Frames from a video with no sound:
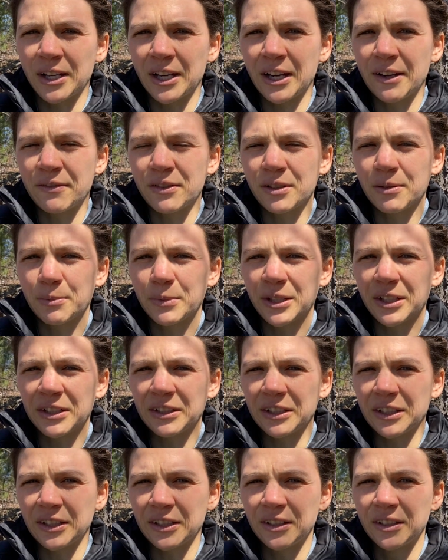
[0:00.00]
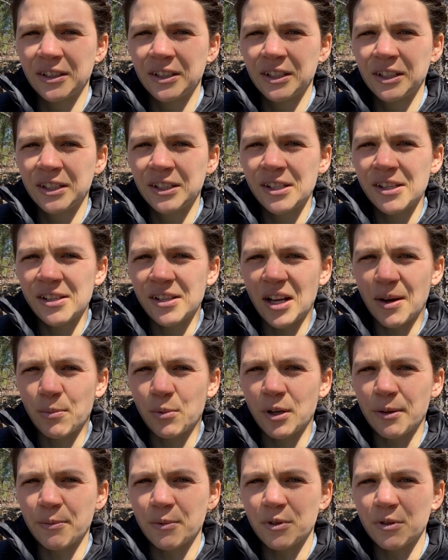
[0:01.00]
I have to immediately stop
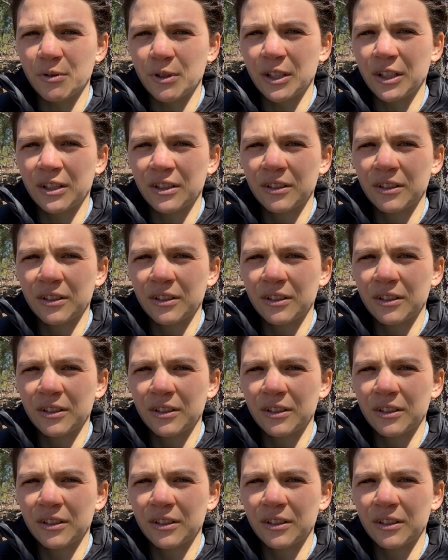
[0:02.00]
what I'm doing.